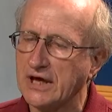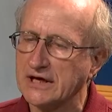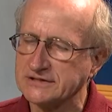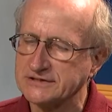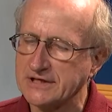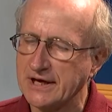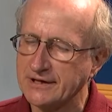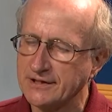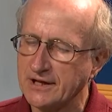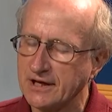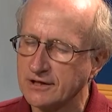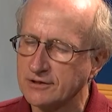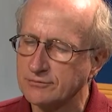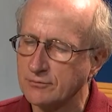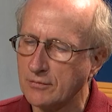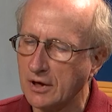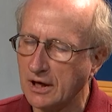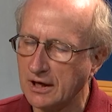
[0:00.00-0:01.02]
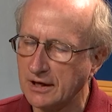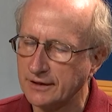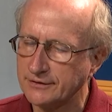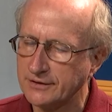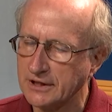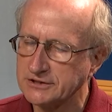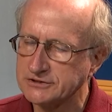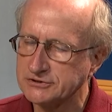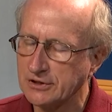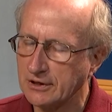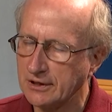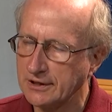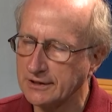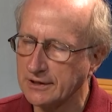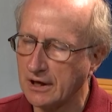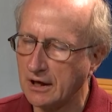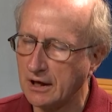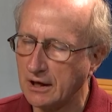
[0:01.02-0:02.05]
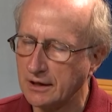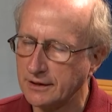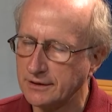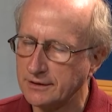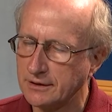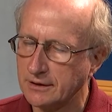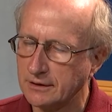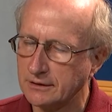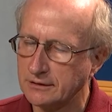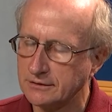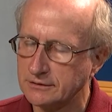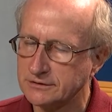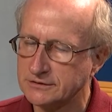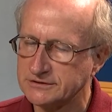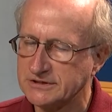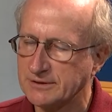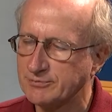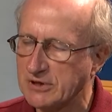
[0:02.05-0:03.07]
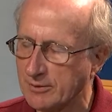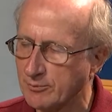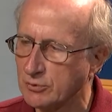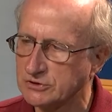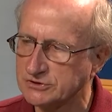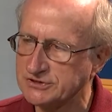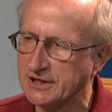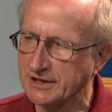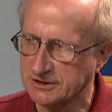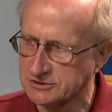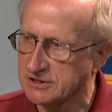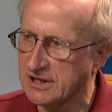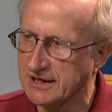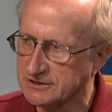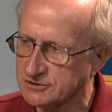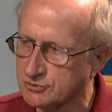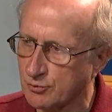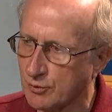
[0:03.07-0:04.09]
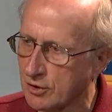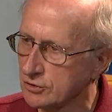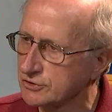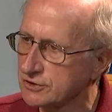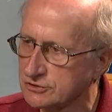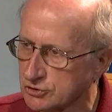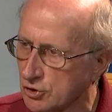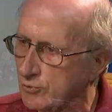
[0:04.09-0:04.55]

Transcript: Yes, and they, had, uh, they start on September 6th, that's where there's